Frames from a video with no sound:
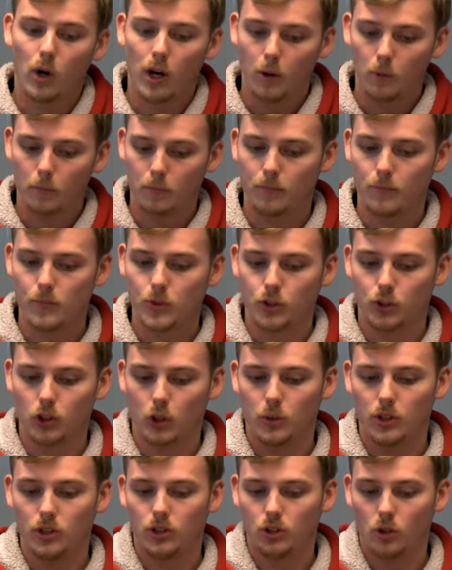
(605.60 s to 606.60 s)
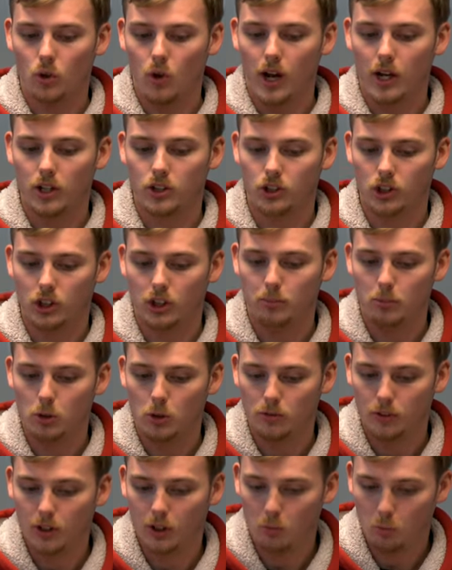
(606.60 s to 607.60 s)
Well, so it's not actually
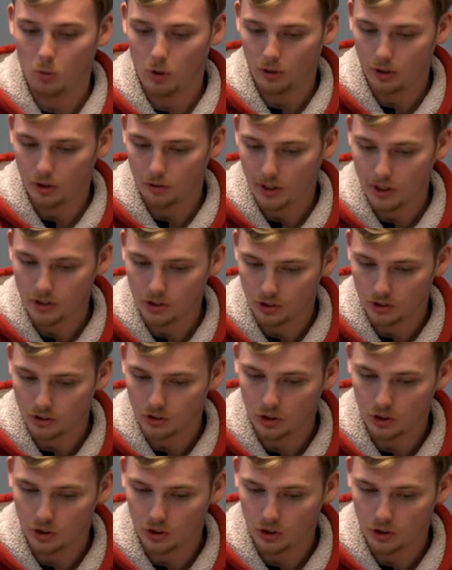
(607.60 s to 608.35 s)
moving in one direction.